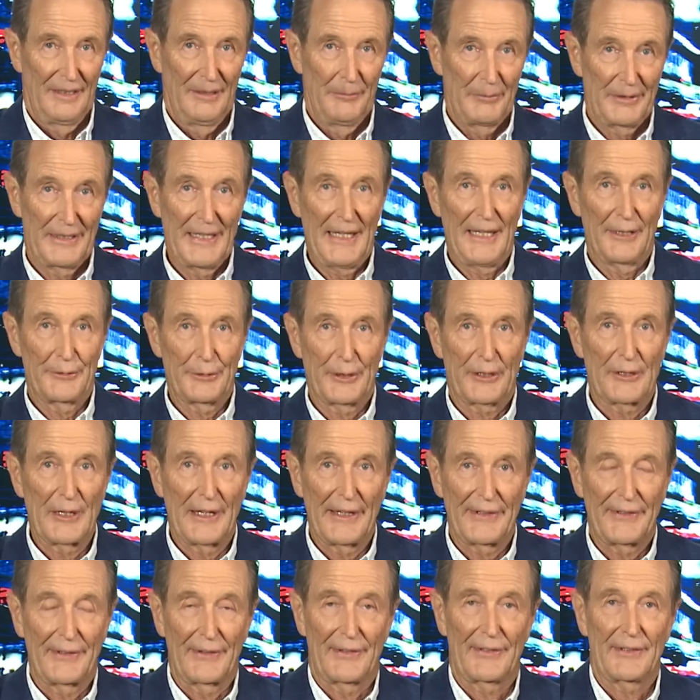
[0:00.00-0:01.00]
But now to a
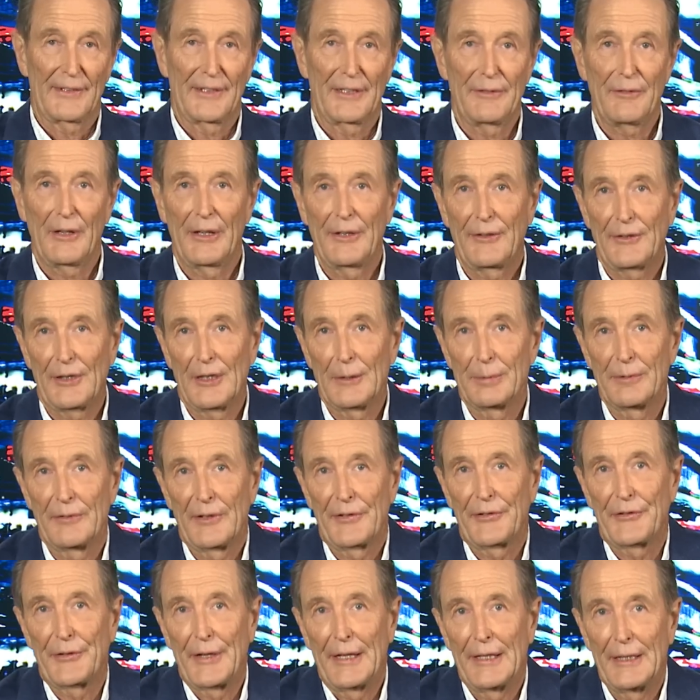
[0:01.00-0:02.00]
crisis at the very top of
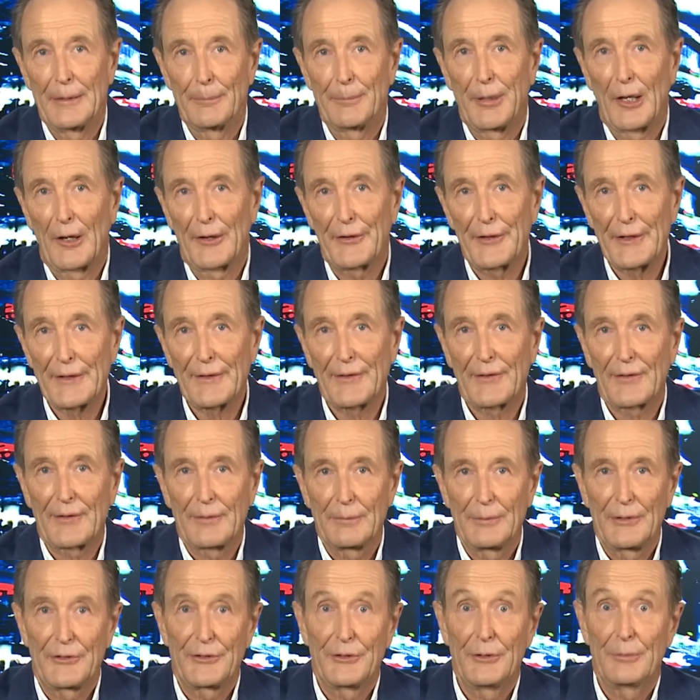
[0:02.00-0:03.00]
Australian politics,
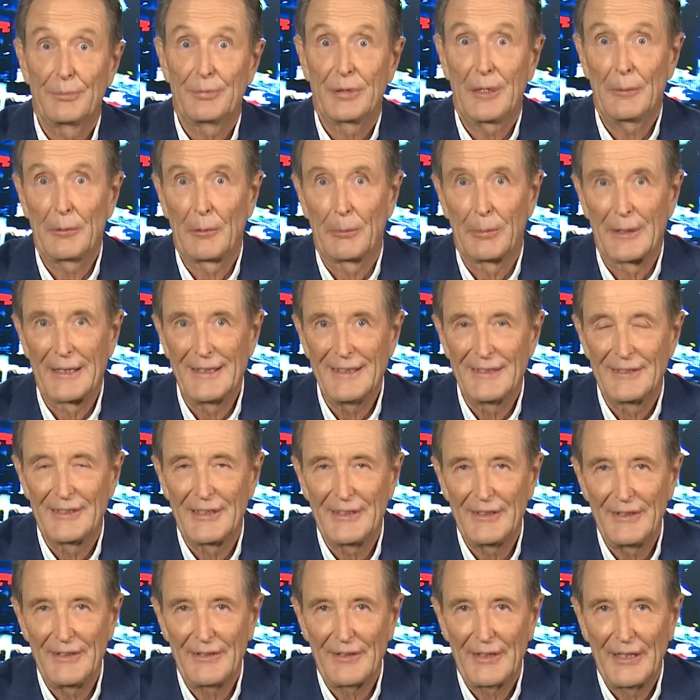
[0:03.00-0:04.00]
which you probably
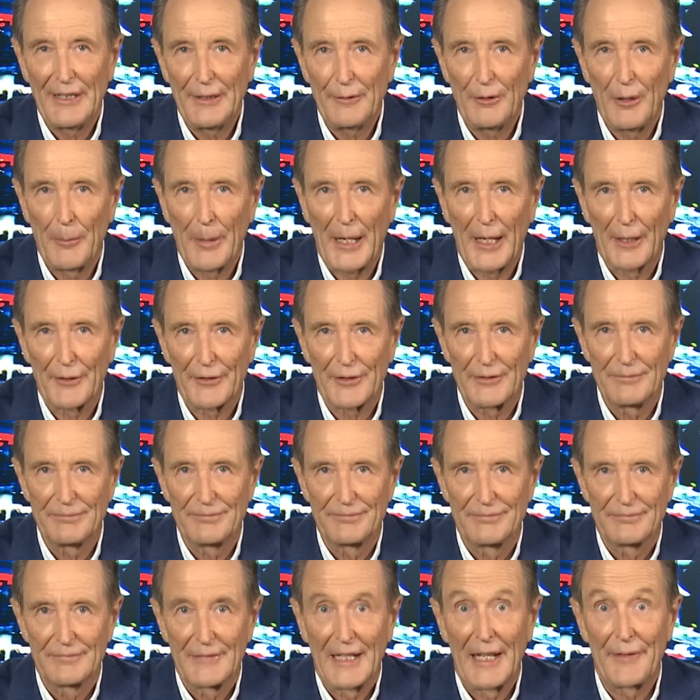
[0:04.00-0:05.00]
didn't hear about.
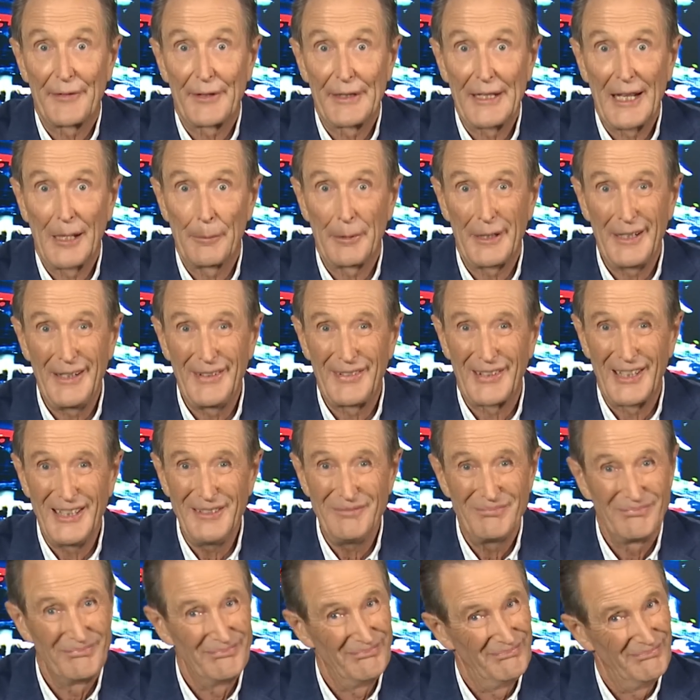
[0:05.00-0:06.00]
Anthony
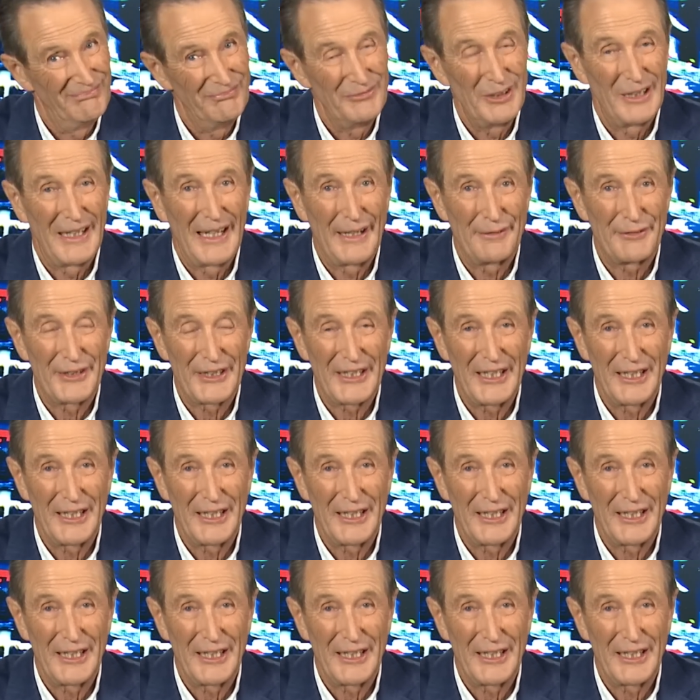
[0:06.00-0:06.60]
Albanese will have to